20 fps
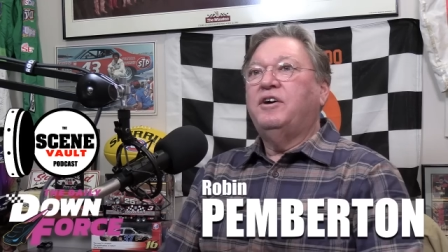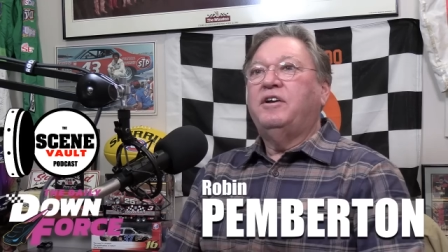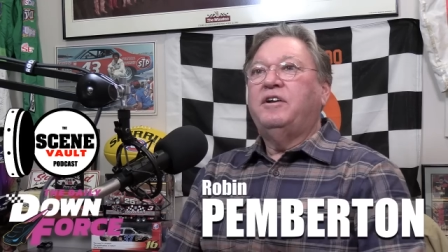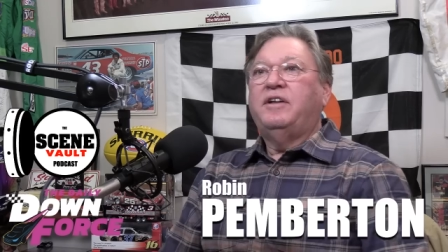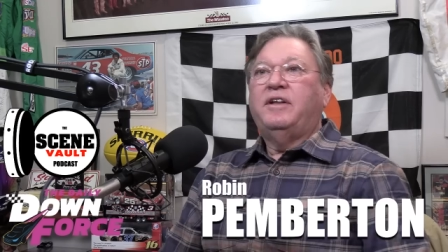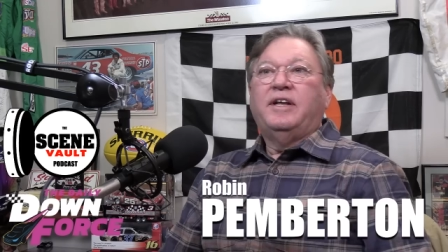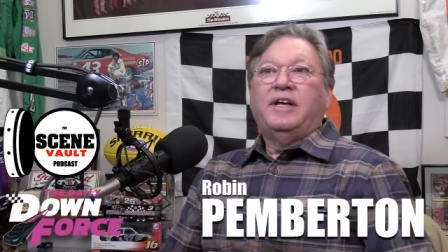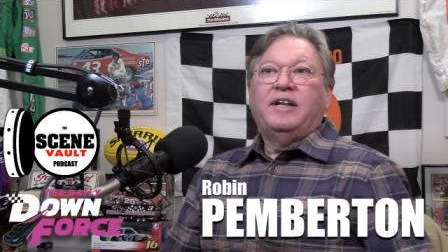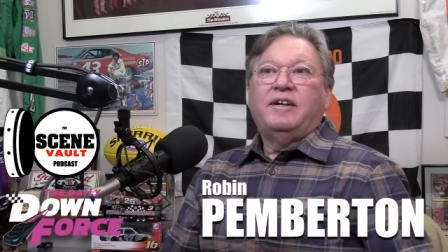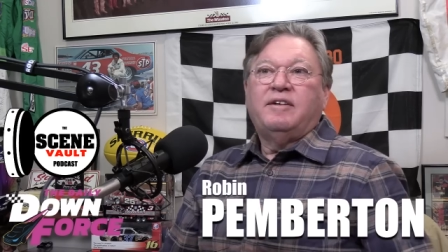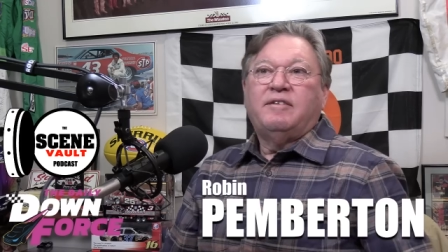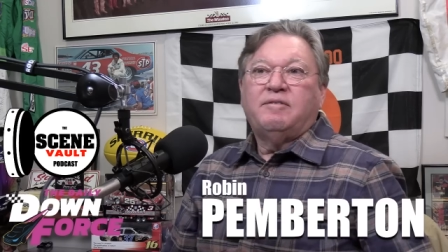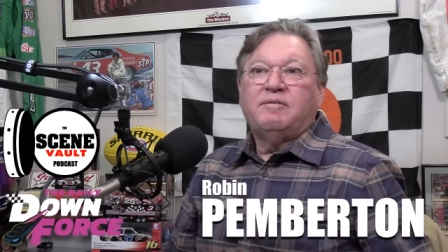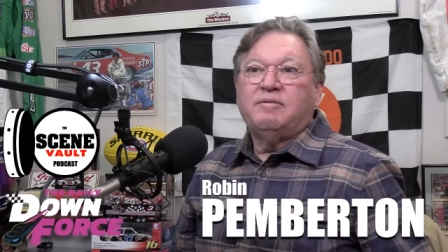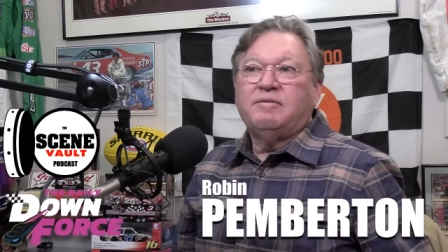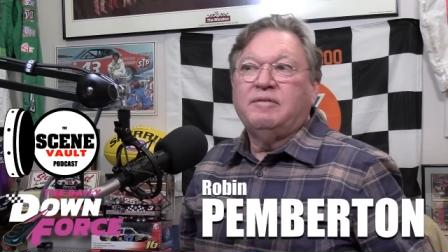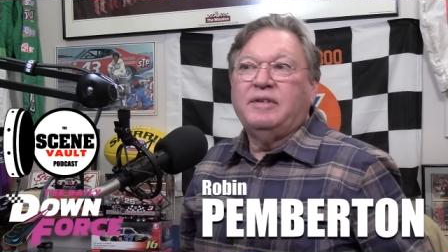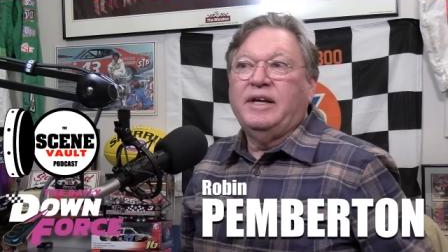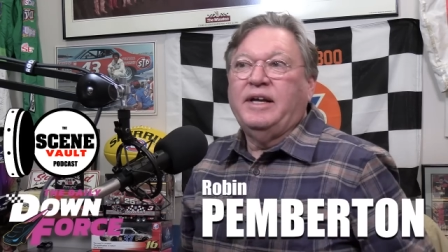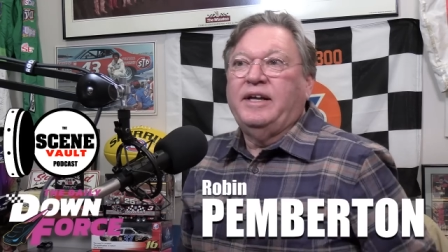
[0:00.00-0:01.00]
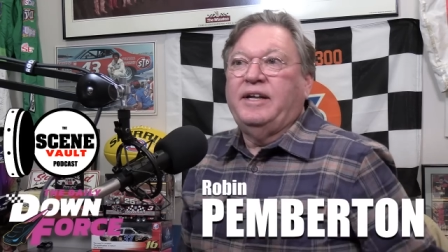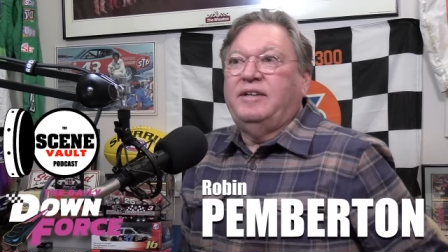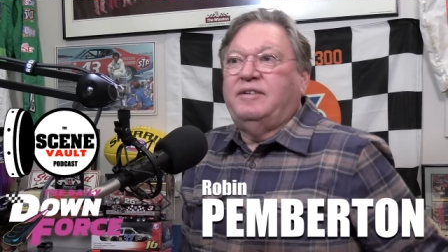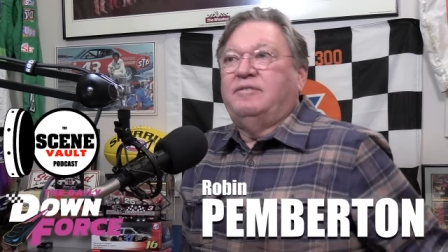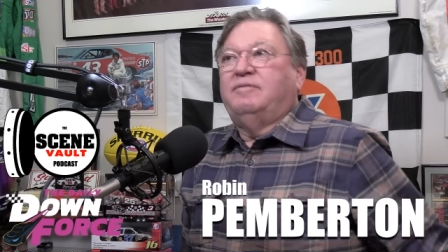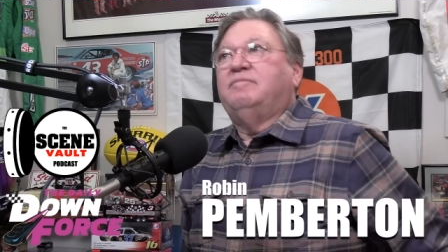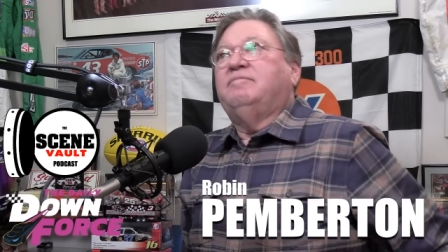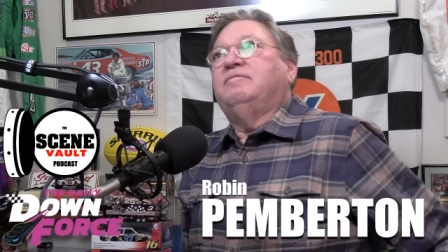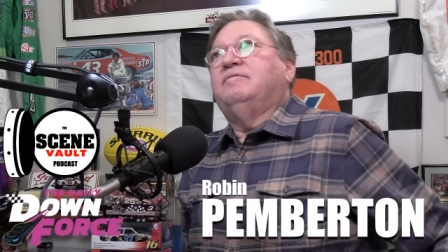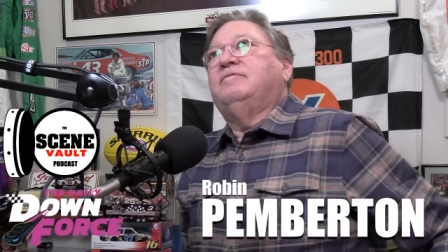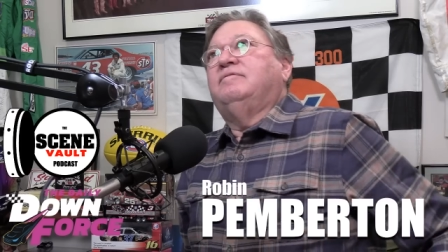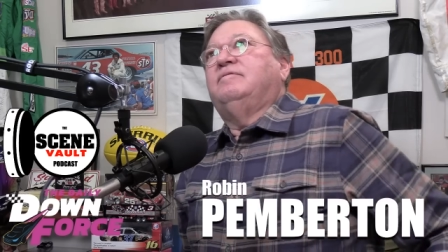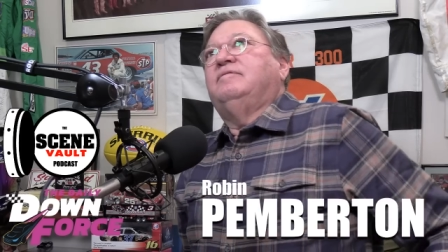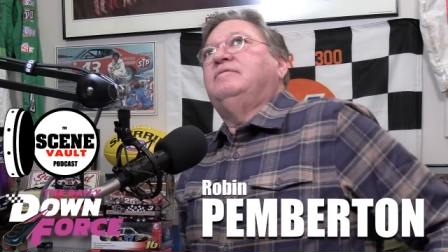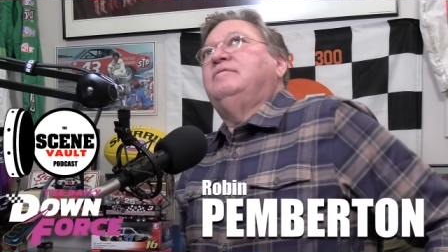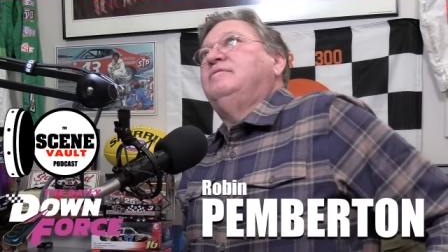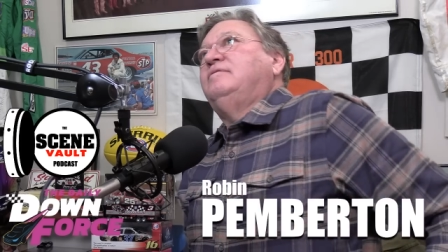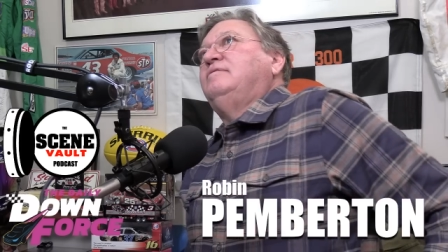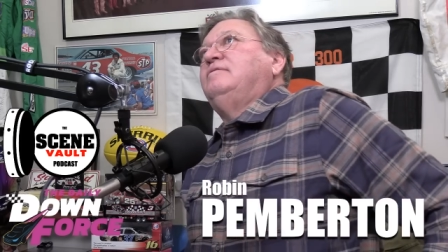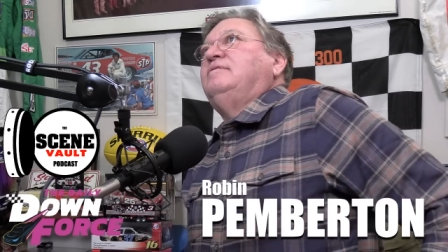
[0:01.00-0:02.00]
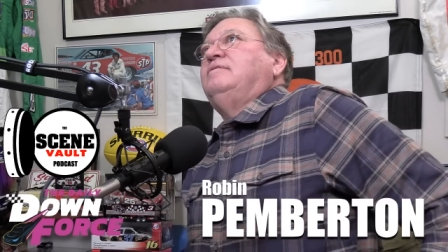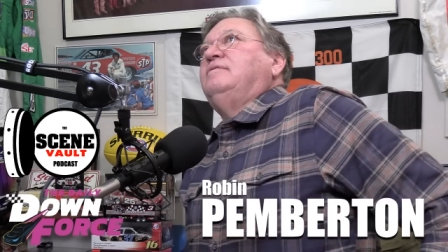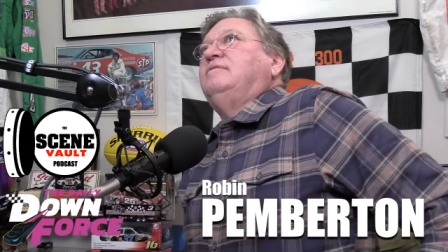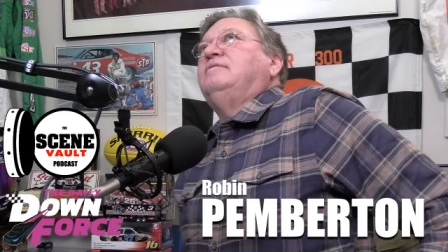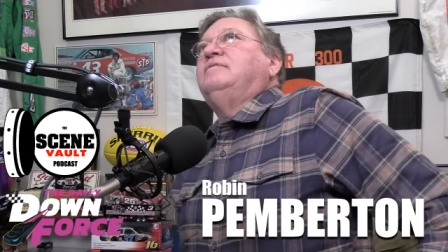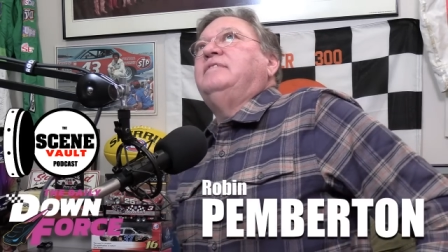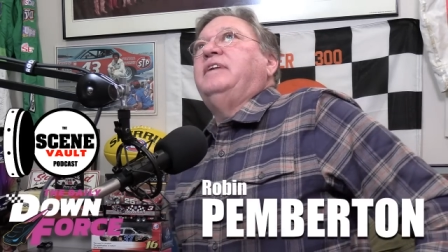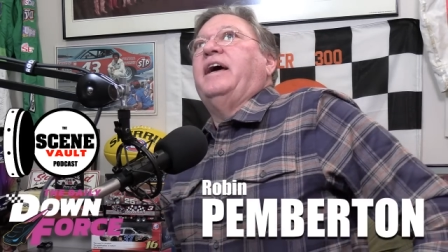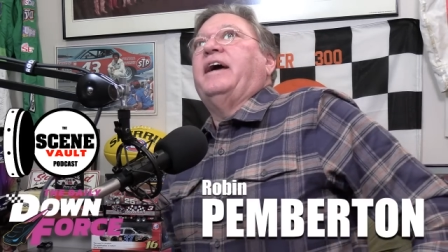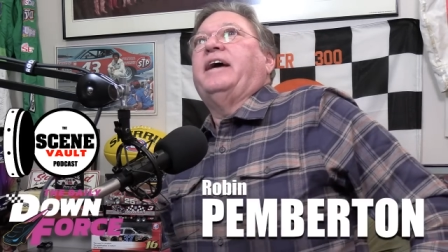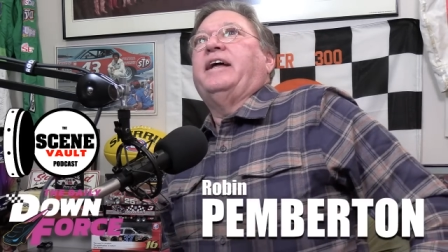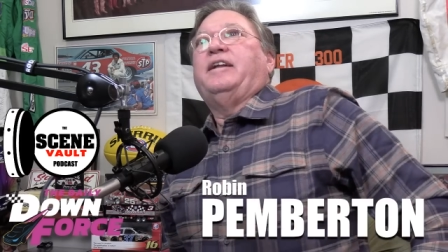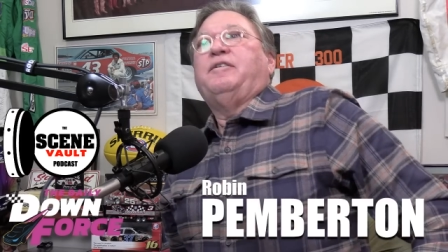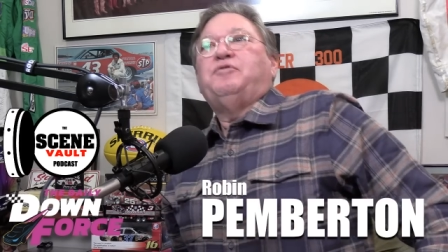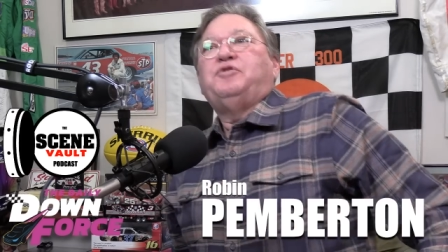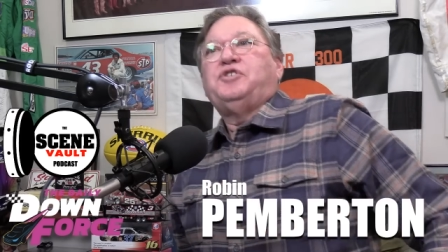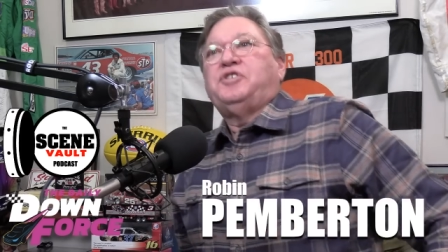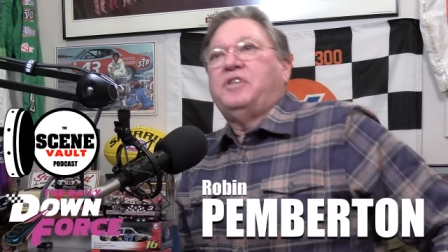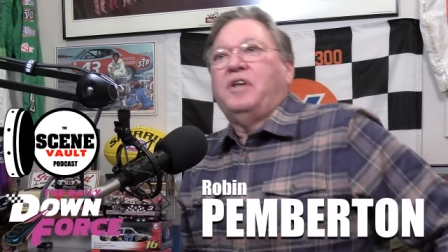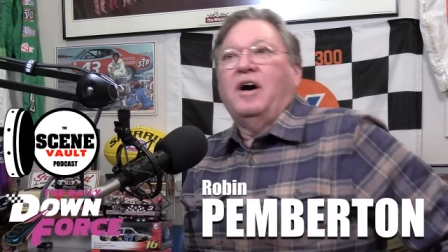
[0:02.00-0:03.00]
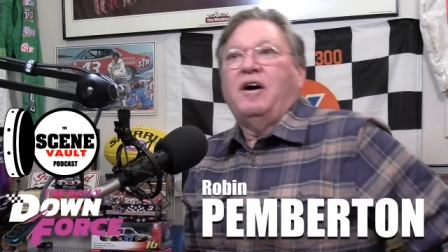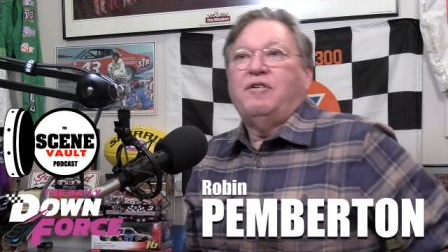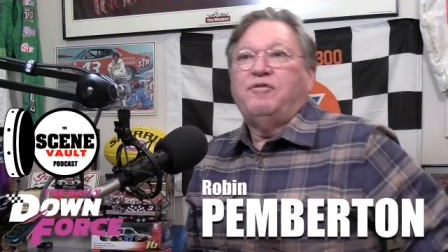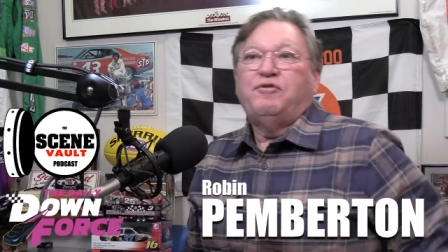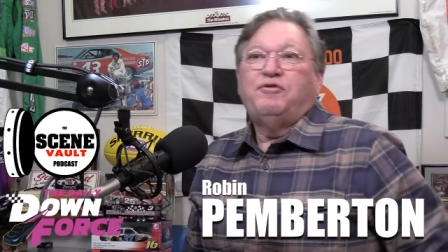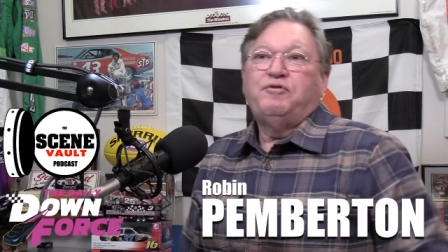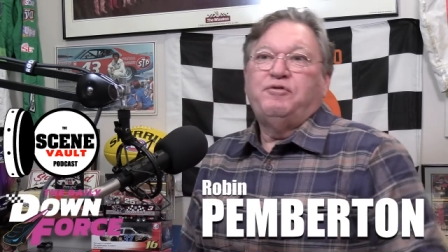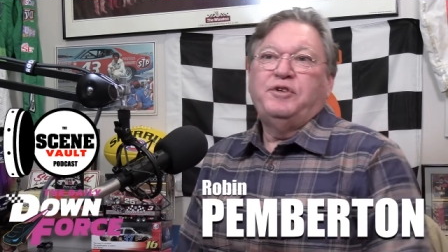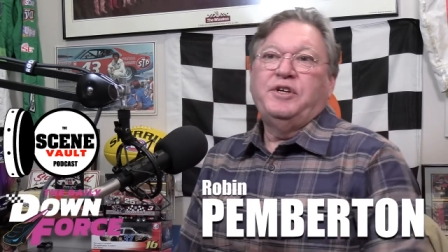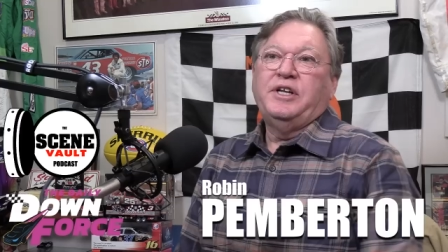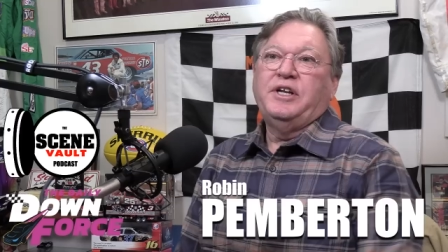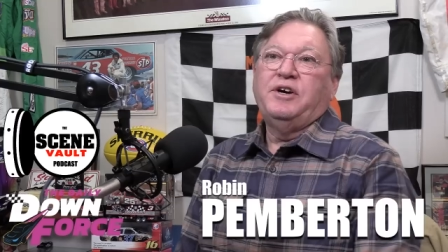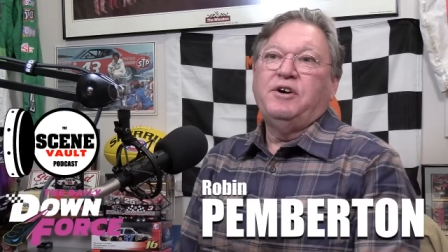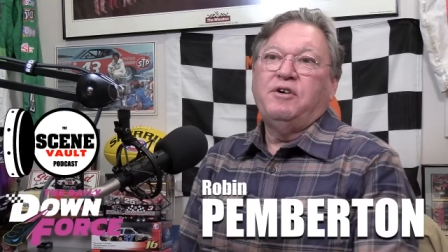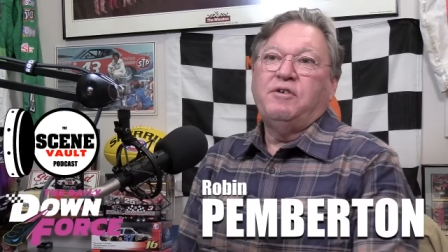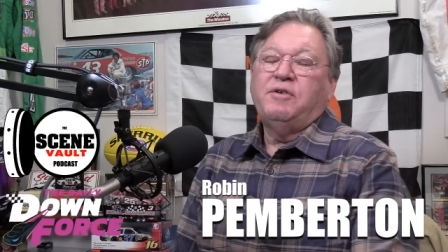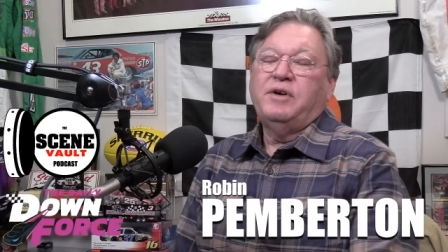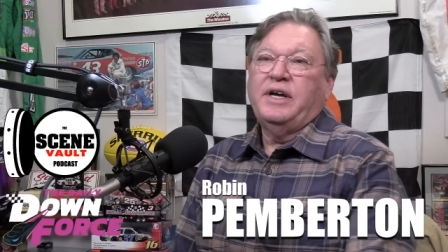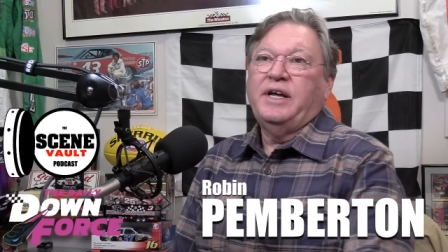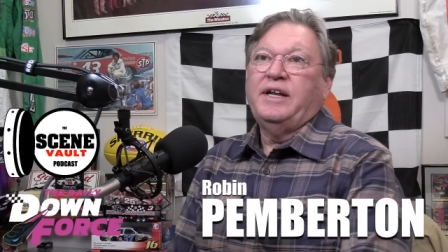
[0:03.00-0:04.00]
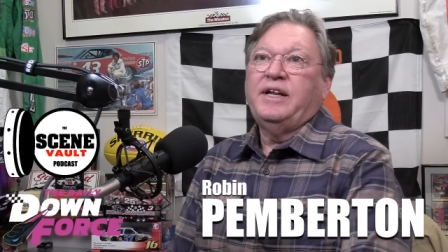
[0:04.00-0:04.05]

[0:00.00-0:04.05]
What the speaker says: good at negative stuff, you know,